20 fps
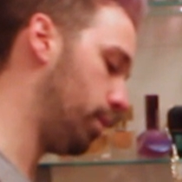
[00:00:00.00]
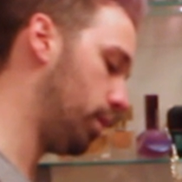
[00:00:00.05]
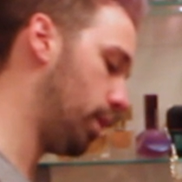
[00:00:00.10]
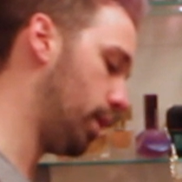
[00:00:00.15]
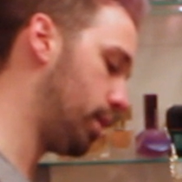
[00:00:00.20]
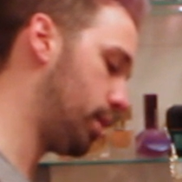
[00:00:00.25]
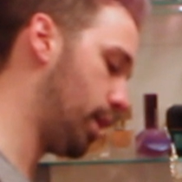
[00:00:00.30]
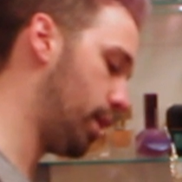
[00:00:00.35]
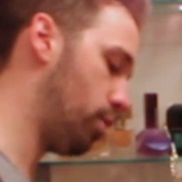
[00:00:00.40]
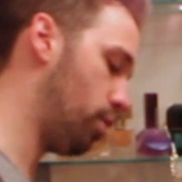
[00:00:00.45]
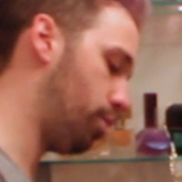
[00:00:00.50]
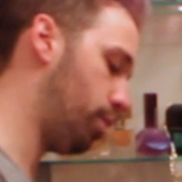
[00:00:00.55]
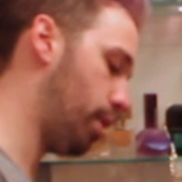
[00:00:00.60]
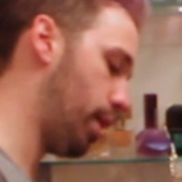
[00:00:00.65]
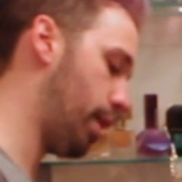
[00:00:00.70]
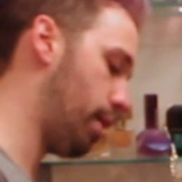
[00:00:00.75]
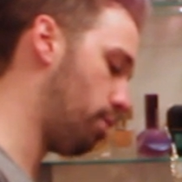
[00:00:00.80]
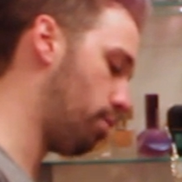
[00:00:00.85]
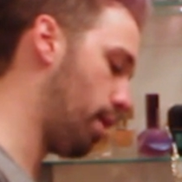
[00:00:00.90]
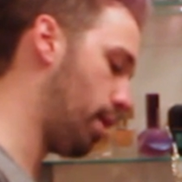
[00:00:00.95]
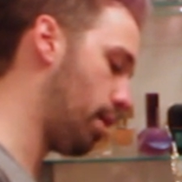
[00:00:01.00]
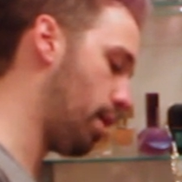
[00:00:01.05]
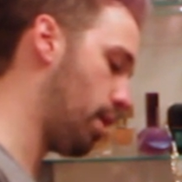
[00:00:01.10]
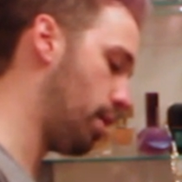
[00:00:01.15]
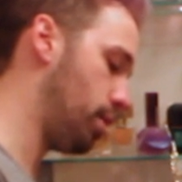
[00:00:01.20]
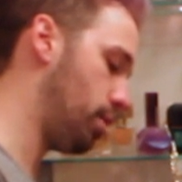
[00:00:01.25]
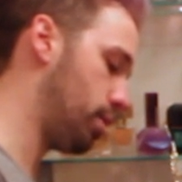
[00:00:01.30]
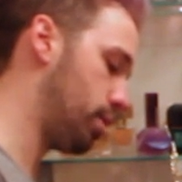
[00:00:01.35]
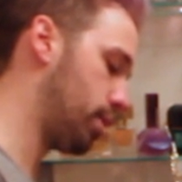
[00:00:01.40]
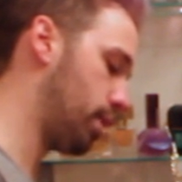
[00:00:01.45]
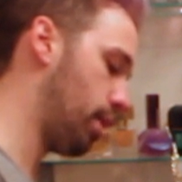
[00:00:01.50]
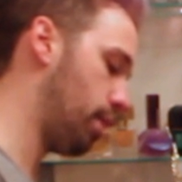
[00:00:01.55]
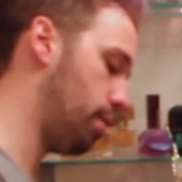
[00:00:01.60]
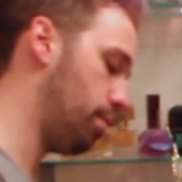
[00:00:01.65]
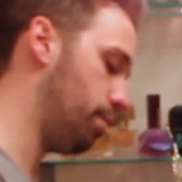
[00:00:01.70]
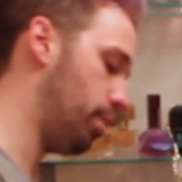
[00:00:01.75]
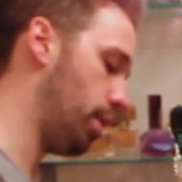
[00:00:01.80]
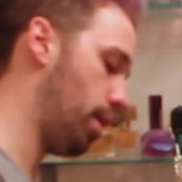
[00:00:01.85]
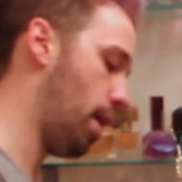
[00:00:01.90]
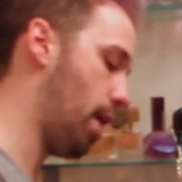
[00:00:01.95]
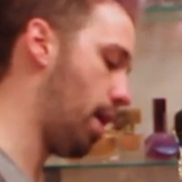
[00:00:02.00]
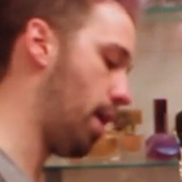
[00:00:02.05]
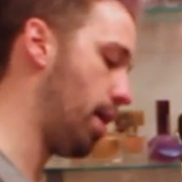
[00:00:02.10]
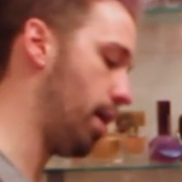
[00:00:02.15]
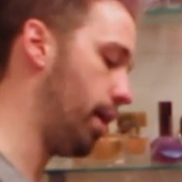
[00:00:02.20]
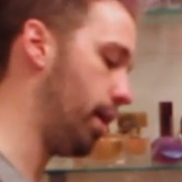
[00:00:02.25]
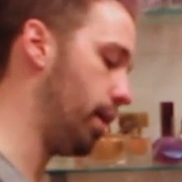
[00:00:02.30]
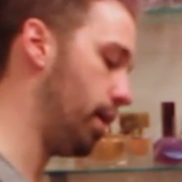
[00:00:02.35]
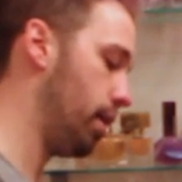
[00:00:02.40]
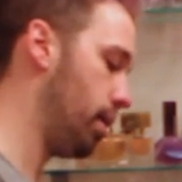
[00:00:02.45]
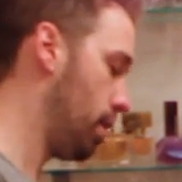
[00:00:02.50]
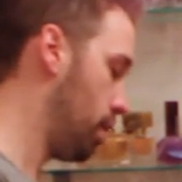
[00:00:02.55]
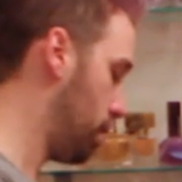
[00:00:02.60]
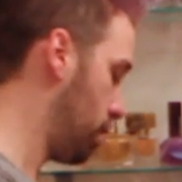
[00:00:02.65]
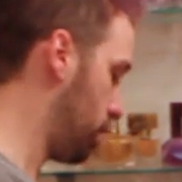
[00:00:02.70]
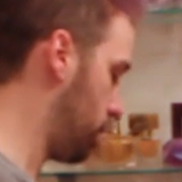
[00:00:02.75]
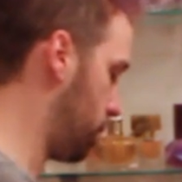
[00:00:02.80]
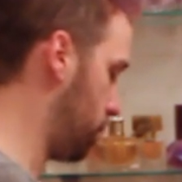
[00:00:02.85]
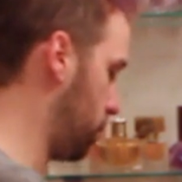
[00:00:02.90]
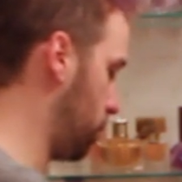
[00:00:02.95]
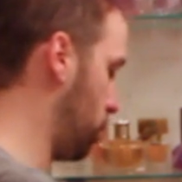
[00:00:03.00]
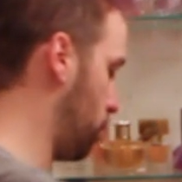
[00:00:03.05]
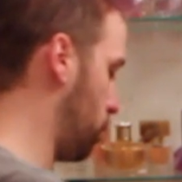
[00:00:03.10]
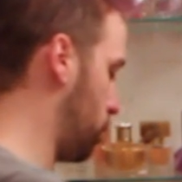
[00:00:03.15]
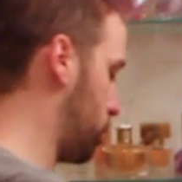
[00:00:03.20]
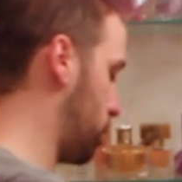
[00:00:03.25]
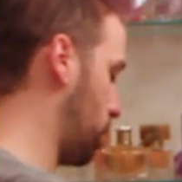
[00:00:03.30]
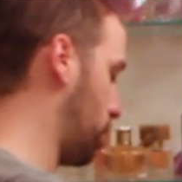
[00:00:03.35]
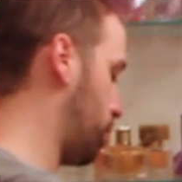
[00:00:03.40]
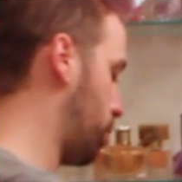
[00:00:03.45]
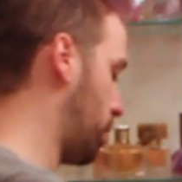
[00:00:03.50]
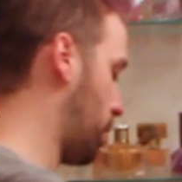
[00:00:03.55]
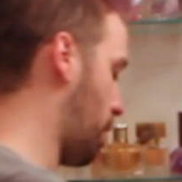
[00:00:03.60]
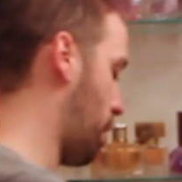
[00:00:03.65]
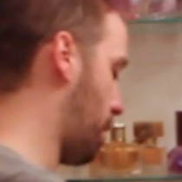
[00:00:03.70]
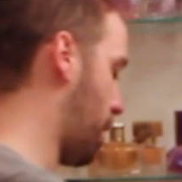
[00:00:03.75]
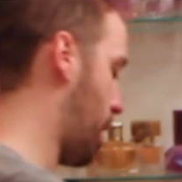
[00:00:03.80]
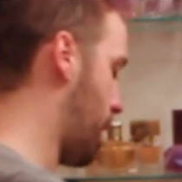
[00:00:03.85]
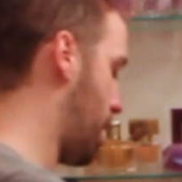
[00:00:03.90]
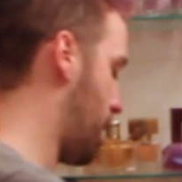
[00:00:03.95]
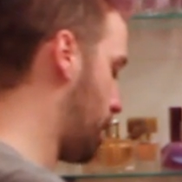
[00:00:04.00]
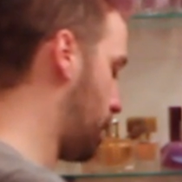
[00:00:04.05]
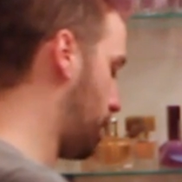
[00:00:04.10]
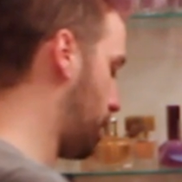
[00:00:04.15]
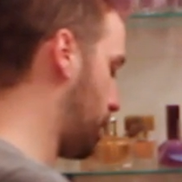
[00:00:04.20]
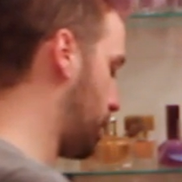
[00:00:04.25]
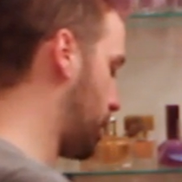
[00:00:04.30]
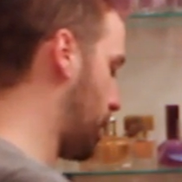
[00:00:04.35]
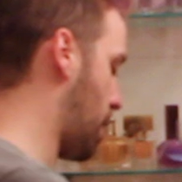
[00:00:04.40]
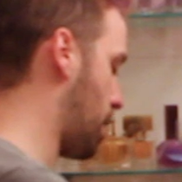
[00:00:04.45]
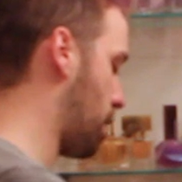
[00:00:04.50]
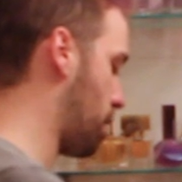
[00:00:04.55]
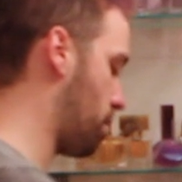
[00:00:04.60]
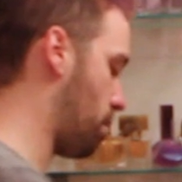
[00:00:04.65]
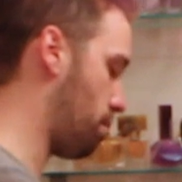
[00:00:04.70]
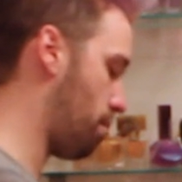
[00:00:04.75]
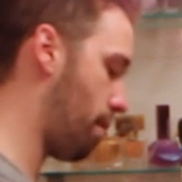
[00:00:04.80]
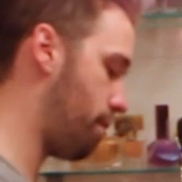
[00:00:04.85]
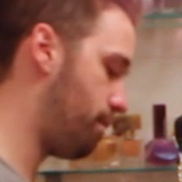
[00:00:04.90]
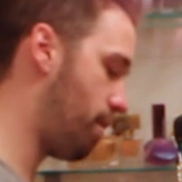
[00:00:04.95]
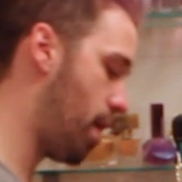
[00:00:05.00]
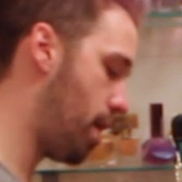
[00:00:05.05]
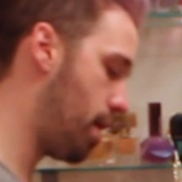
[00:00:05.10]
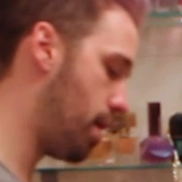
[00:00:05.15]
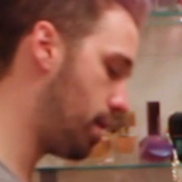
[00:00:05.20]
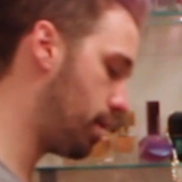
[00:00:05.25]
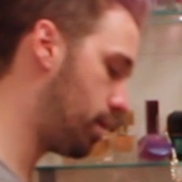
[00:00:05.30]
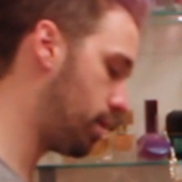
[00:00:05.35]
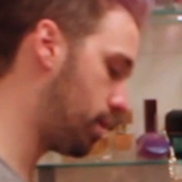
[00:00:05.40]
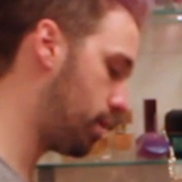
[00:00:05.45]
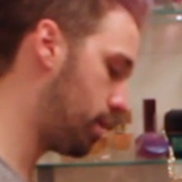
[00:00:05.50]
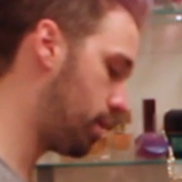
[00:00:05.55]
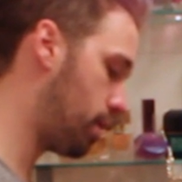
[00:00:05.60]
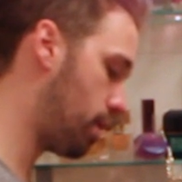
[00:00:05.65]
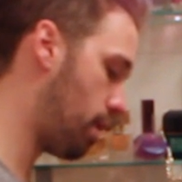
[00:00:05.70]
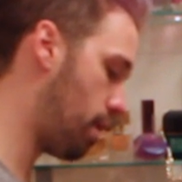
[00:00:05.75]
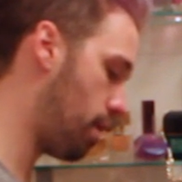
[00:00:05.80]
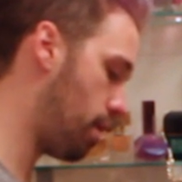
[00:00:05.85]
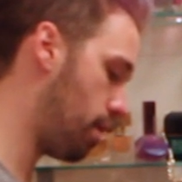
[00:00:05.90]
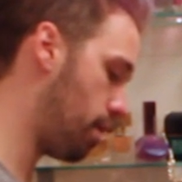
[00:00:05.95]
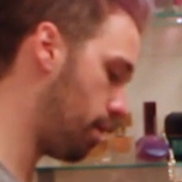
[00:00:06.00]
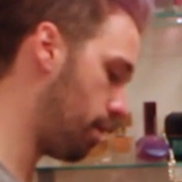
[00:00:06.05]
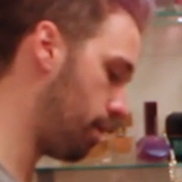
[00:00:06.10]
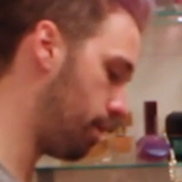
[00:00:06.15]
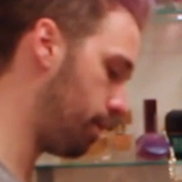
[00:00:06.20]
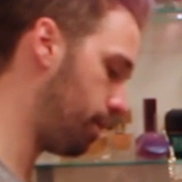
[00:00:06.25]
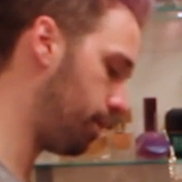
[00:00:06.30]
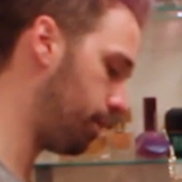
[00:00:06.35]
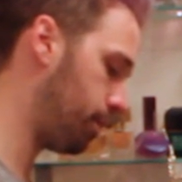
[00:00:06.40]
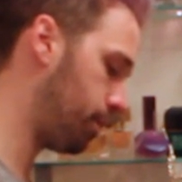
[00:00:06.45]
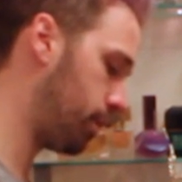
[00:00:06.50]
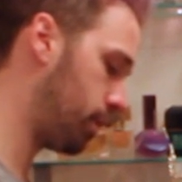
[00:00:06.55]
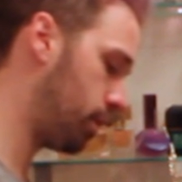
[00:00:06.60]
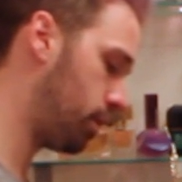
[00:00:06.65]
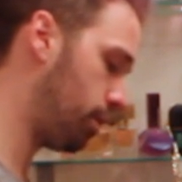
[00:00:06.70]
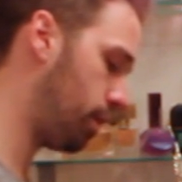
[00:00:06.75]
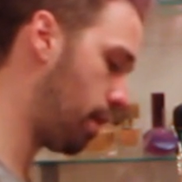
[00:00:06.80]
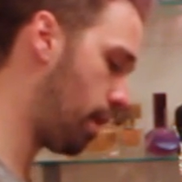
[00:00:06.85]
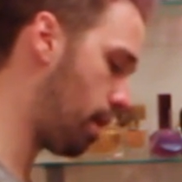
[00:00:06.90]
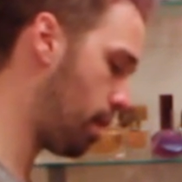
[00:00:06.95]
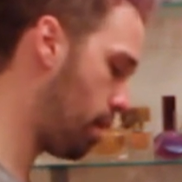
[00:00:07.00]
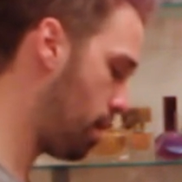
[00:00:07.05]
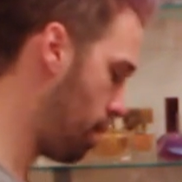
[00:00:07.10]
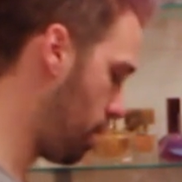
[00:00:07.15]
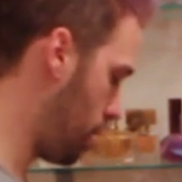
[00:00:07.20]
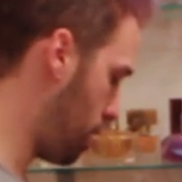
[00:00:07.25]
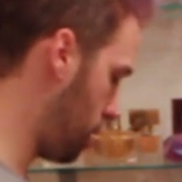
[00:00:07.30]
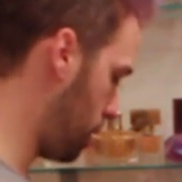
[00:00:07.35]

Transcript: They say to apply it right on your skin, but I usually put it on my hand and then dot it around my face. So yeah,